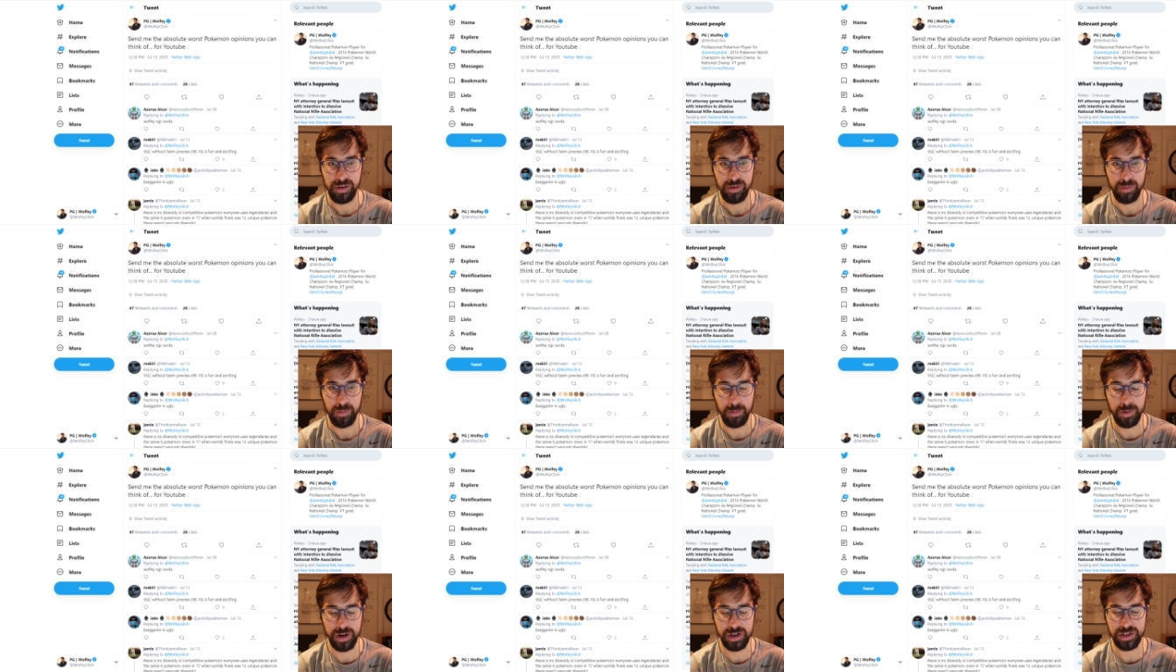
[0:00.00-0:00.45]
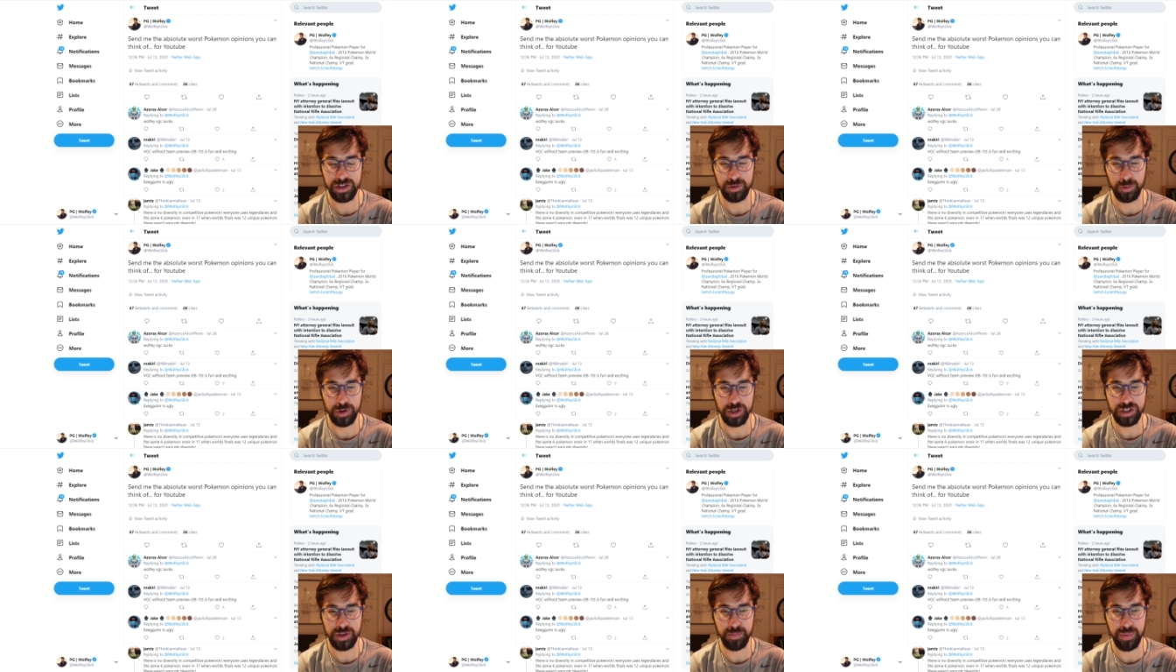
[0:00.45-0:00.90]
where's the
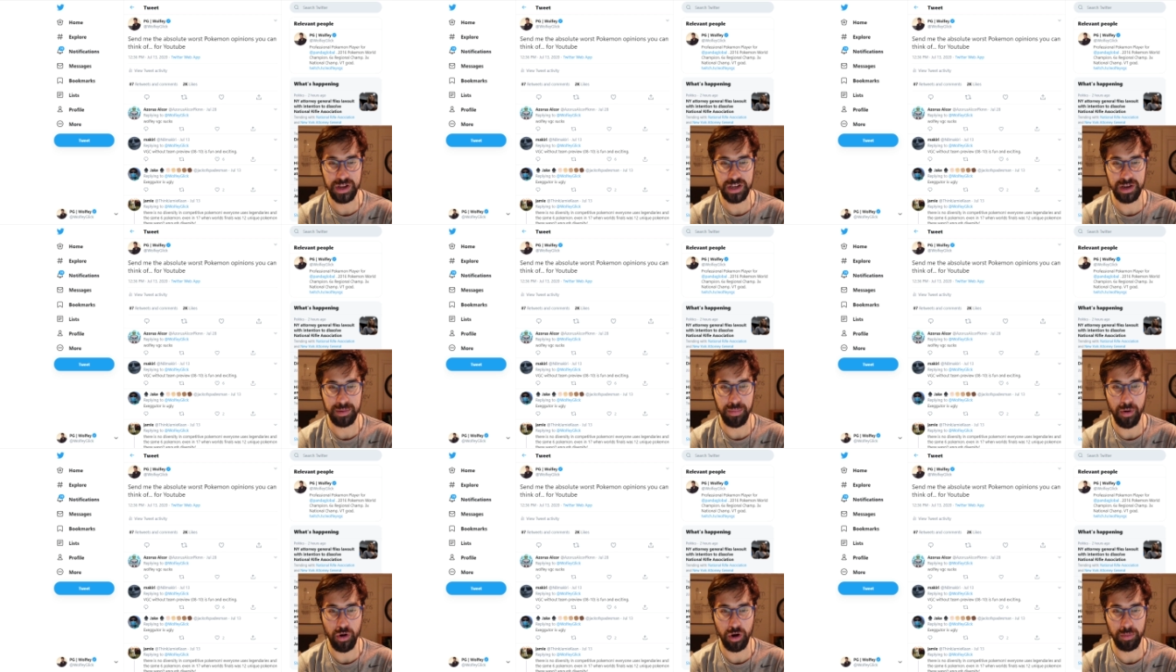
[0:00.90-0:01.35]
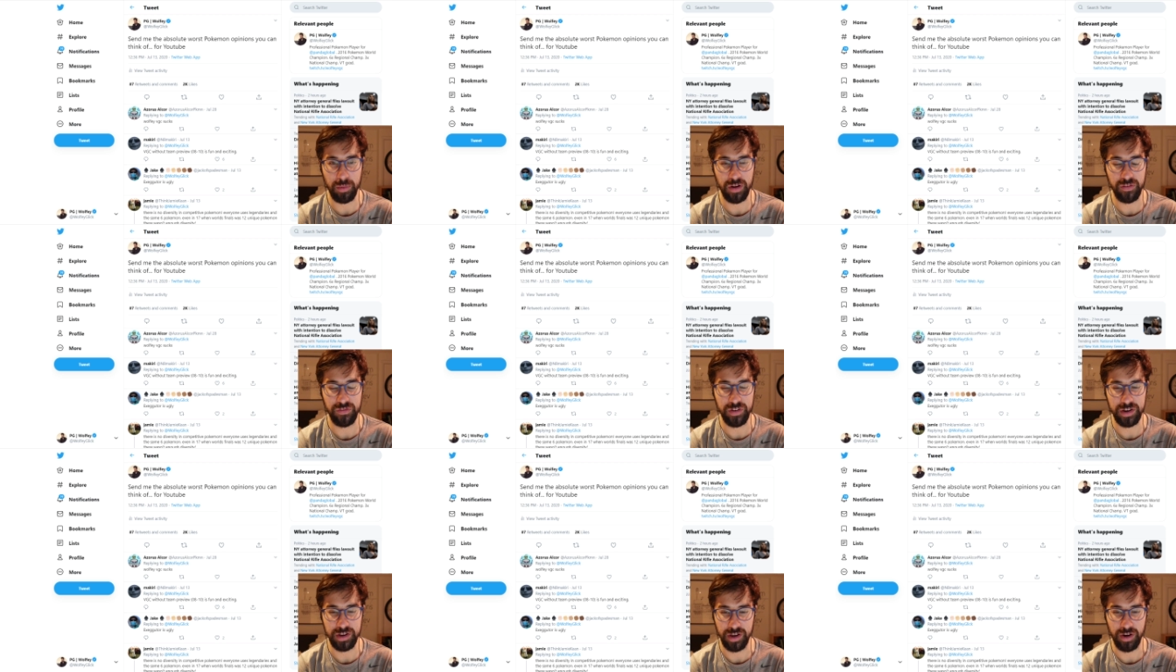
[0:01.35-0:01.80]
worst opinion Pokemon
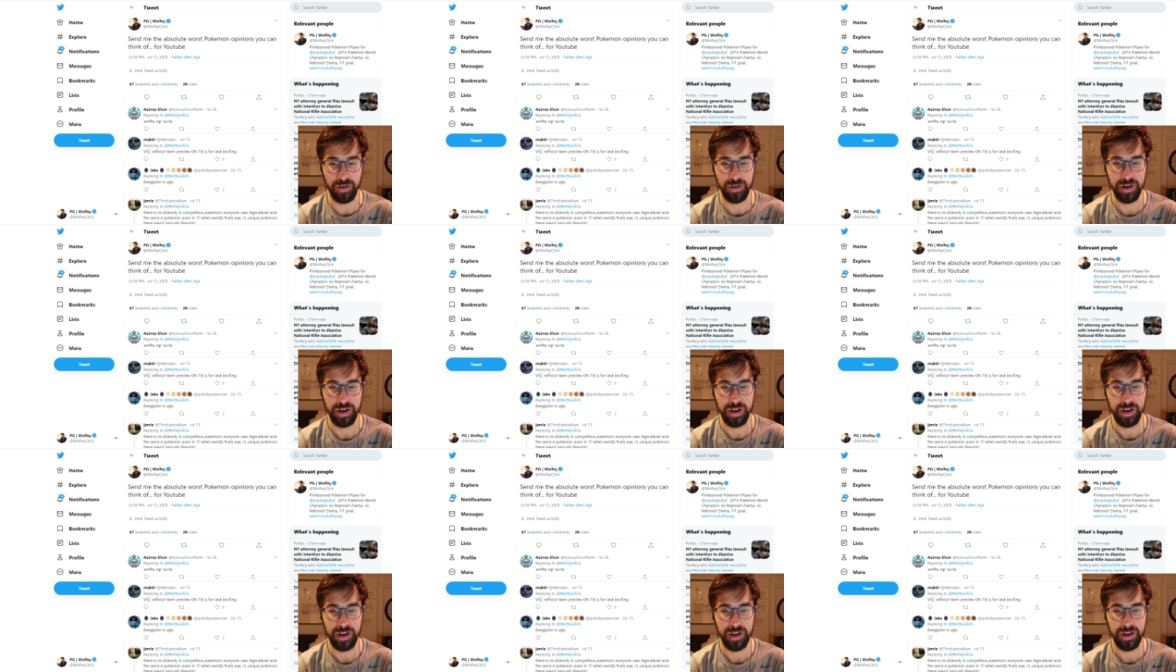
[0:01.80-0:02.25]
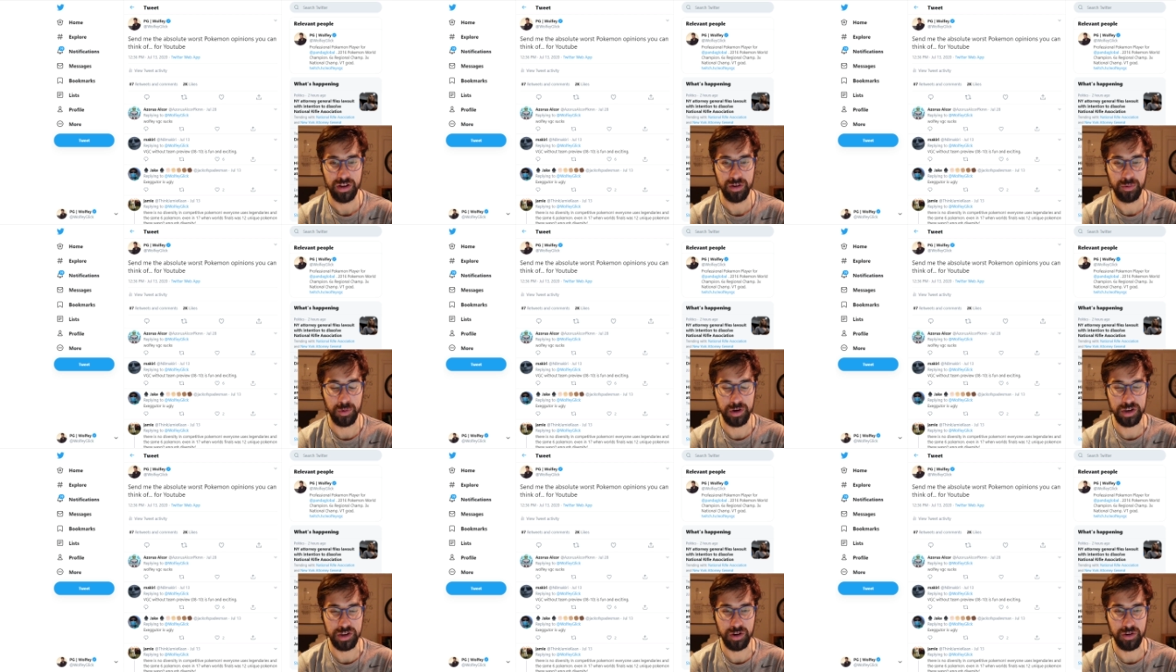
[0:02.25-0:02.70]
video?
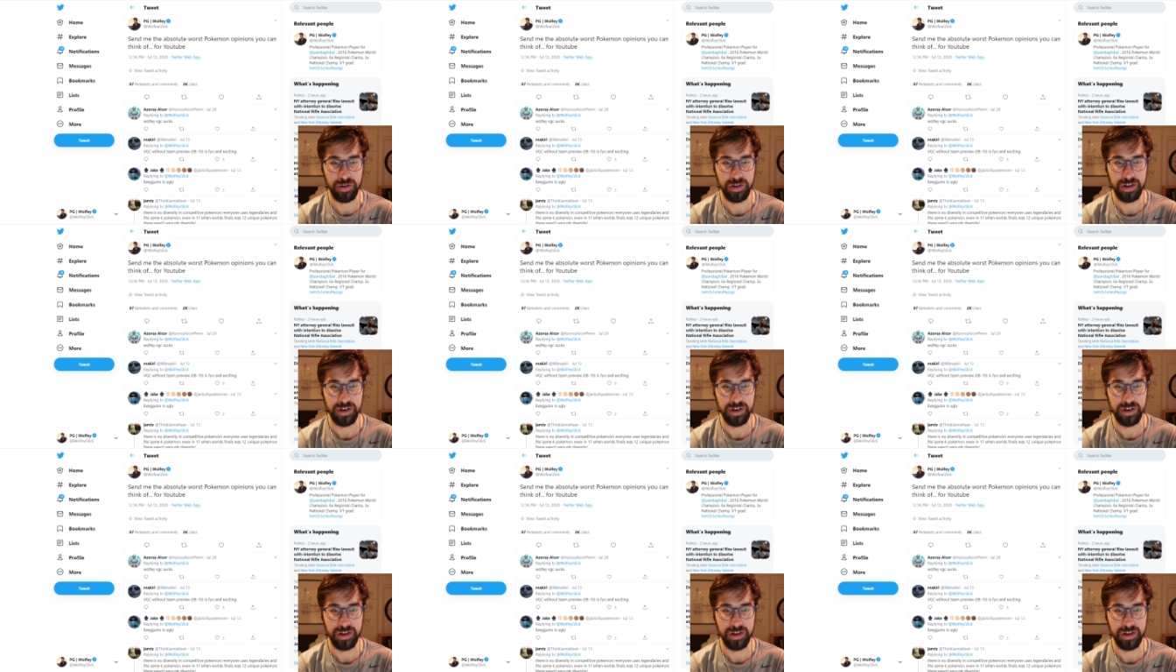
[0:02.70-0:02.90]
Video.